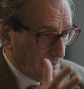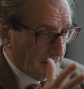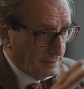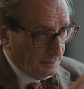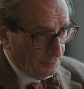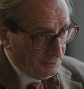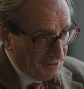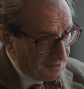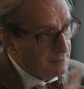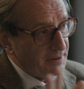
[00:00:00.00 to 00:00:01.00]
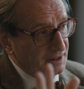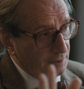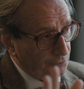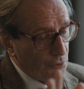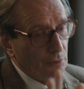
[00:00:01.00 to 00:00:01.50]
that is a systematic
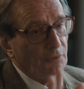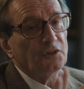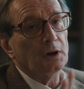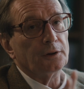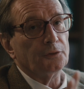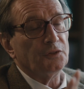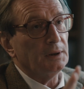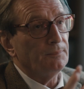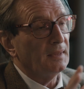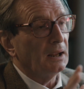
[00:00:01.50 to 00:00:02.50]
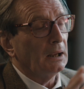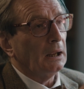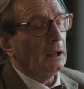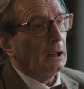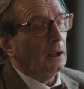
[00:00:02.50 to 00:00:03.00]
view of philosophy,
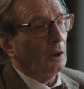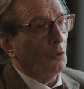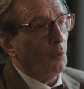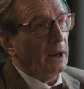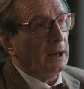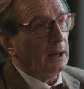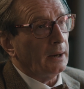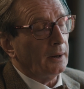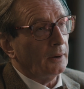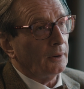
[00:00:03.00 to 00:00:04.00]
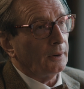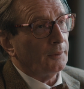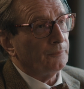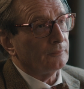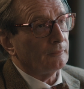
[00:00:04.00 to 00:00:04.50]
where uh,